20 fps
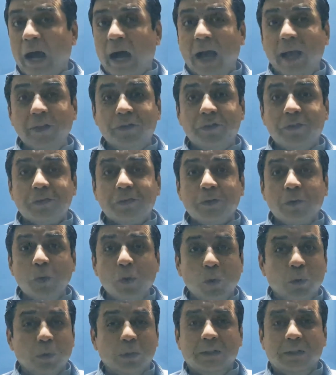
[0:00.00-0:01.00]
I
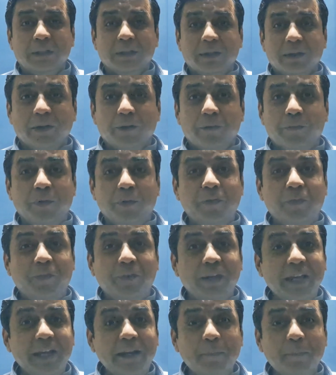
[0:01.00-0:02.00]
scored
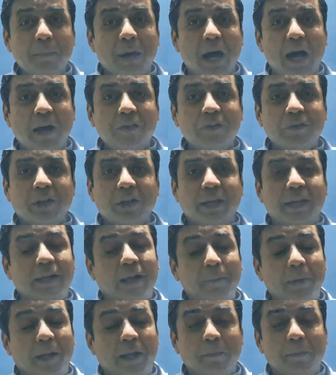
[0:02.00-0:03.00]
15 marks in
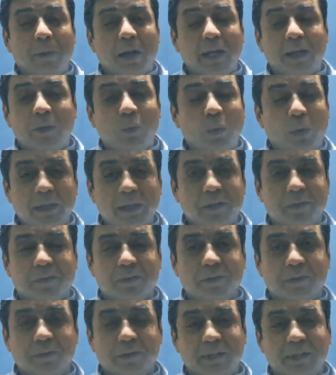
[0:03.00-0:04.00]
my
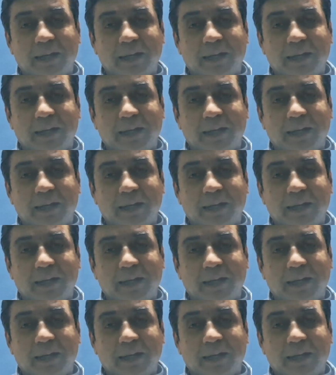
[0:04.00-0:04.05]
quiz.